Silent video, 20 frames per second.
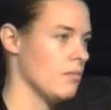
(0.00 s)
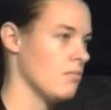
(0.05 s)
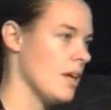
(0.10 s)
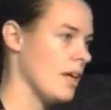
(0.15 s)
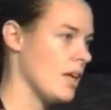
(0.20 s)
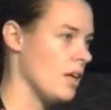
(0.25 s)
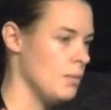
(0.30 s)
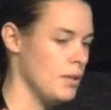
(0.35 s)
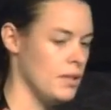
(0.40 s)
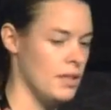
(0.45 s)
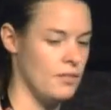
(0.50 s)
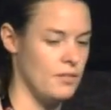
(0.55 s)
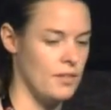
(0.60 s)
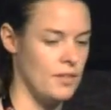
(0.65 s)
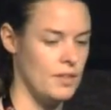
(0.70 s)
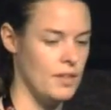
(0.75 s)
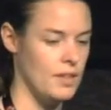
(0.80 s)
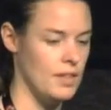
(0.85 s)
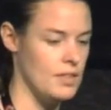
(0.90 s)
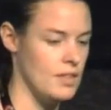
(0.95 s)
a couple of
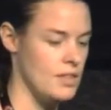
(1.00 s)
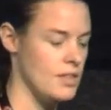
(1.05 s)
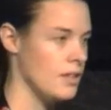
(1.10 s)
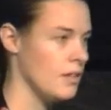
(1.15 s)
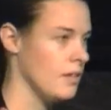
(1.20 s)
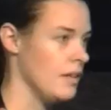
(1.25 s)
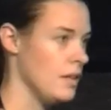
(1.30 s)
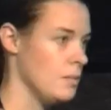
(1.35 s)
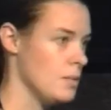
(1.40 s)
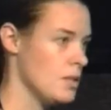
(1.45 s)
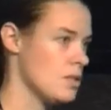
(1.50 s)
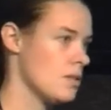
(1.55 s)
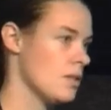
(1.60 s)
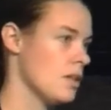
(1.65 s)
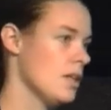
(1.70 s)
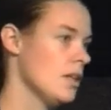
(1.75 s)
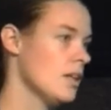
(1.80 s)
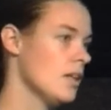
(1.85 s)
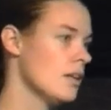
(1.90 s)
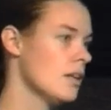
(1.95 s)
different things, an empty
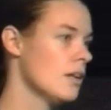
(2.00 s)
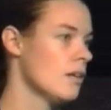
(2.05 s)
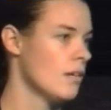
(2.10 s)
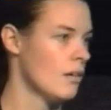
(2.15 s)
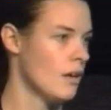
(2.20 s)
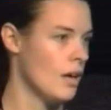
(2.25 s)
string,